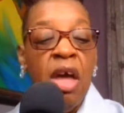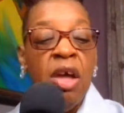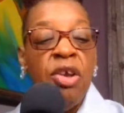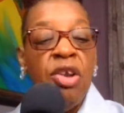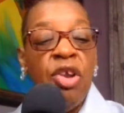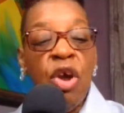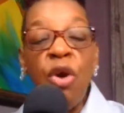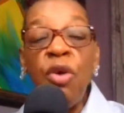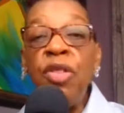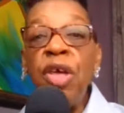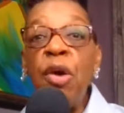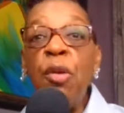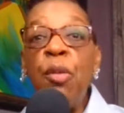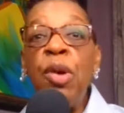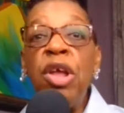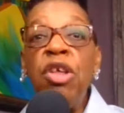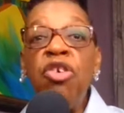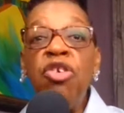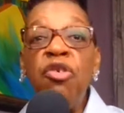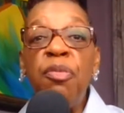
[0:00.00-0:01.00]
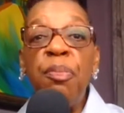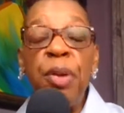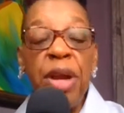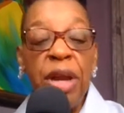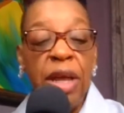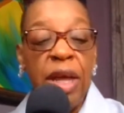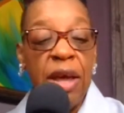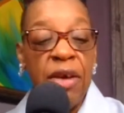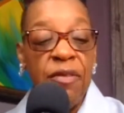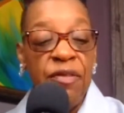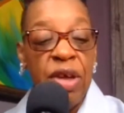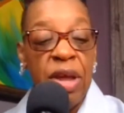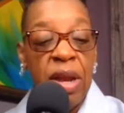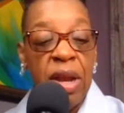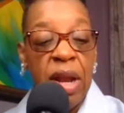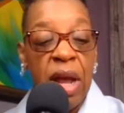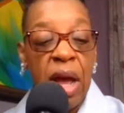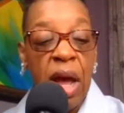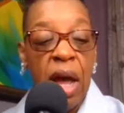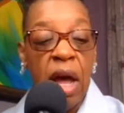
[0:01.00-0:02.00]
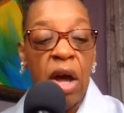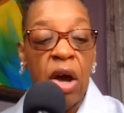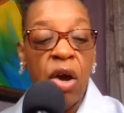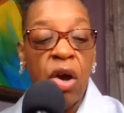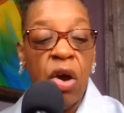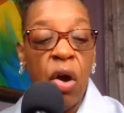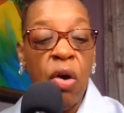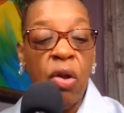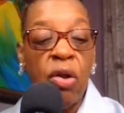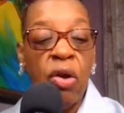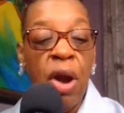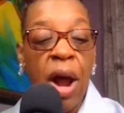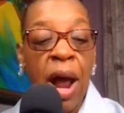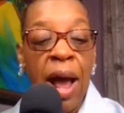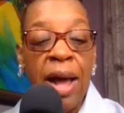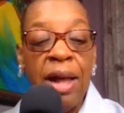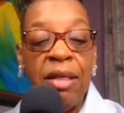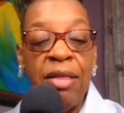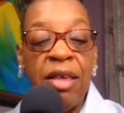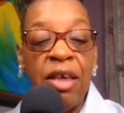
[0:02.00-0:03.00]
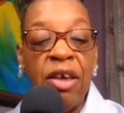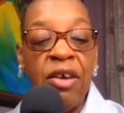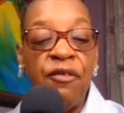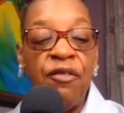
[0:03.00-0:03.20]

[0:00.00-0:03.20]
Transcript: know that when you've been given a goal or idea,